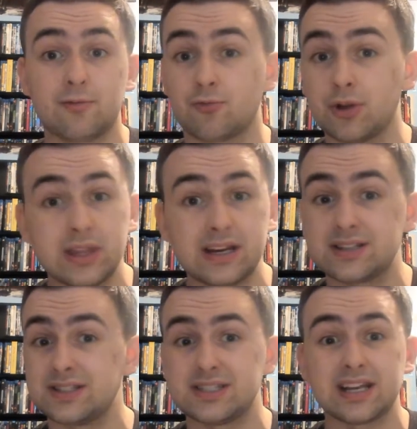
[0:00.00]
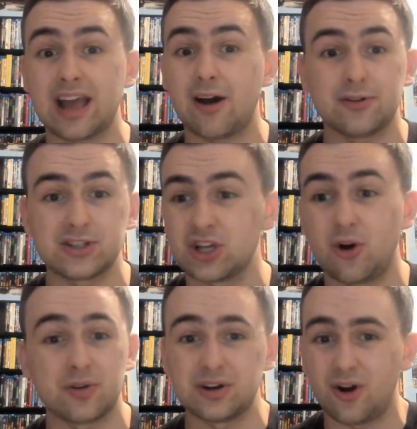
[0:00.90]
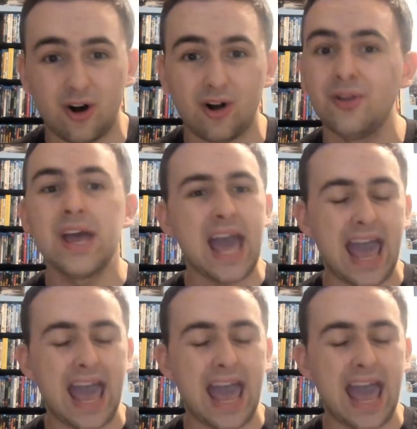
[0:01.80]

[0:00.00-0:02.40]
It really doesn't stick out on its own at all,